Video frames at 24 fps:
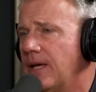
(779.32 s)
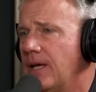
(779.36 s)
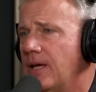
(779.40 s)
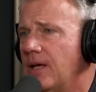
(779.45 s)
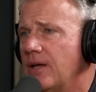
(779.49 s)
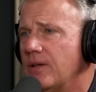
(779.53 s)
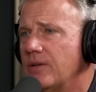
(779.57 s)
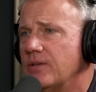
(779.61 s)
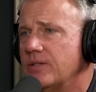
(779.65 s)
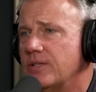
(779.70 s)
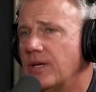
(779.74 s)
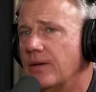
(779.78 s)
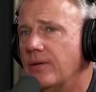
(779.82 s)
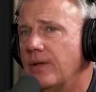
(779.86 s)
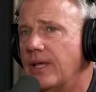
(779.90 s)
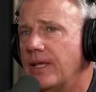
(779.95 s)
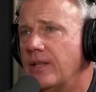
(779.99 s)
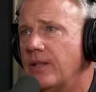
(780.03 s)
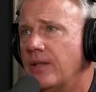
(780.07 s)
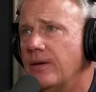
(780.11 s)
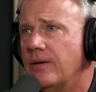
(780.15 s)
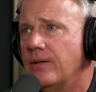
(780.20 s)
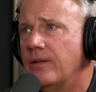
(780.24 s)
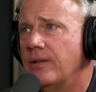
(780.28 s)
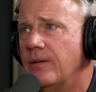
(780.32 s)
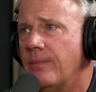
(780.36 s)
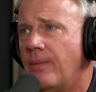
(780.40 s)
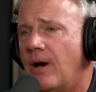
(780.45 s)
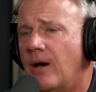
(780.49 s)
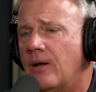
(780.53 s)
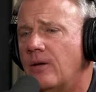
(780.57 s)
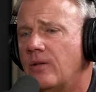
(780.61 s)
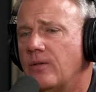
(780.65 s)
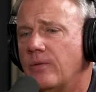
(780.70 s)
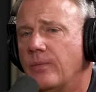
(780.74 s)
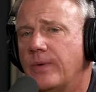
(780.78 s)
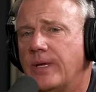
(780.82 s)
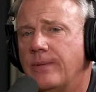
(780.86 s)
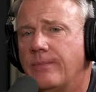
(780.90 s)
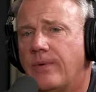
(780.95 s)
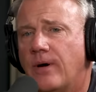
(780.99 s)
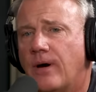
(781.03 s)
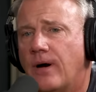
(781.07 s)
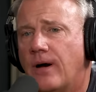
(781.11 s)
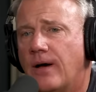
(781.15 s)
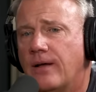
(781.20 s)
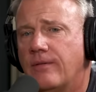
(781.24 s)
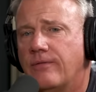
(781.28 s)
So in the model that we
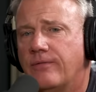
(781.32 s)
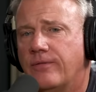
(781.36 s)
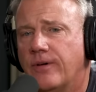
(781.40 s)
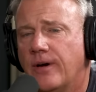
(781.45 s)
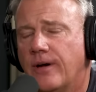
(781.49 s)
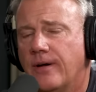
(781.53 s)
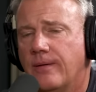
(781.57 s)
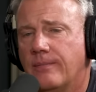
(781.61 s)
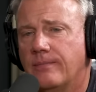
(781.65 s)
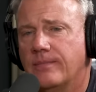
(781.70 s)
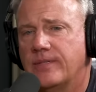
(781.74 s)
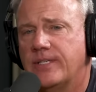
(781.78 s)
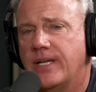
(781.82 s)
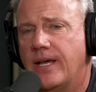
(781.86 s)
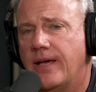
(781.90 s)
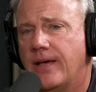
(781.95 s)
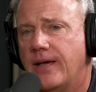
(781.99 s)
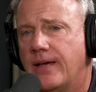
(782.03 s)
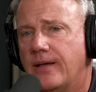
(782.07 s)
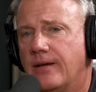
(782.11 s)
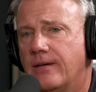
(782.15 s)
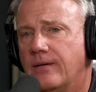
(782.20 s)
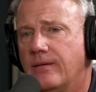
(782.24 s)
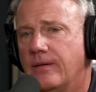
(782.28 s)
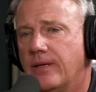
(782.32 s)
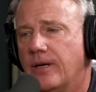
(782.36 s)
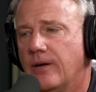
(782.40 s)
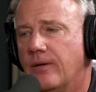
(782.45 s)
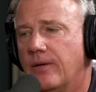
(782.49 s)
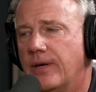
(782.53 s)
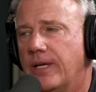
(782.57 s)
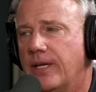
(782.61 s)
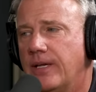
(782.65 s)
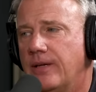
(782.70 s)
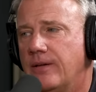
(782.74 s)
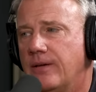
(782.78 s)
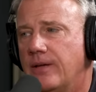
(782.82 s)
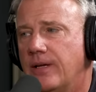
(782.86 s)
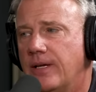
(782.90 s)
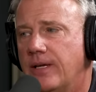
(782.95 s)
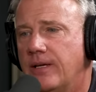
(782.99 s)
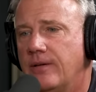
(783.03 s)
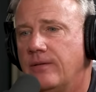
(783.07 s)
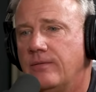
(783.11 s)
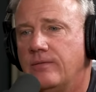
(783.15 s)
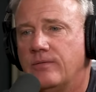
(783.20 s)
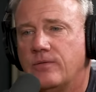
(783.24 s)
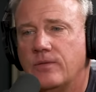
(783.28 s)
bought from Ted, you know,
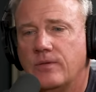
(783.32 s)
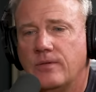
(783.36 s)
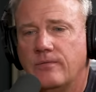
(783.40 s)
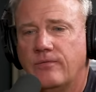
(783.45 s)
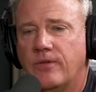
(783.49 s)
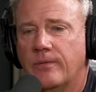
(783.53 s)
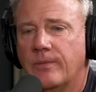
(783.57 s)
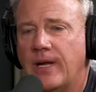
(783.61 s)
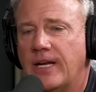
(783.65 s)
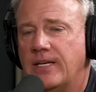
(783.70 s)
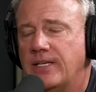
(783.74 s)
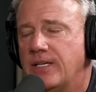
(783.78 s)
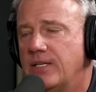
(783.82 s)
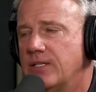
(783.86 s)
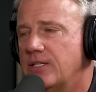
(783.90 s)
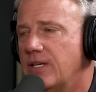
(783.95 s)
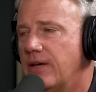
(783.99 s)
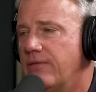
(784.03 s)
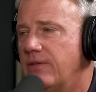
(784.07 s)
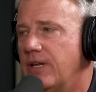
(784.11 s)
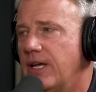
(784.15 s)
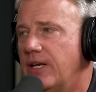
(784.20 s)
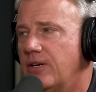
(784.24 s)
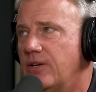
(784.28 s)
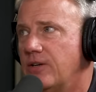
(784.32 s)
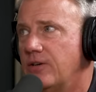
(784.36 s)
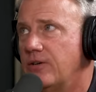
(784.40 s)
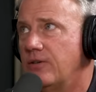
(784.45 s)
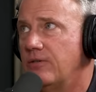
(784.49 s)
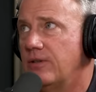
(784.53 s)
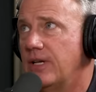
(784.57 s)
he from 1978 to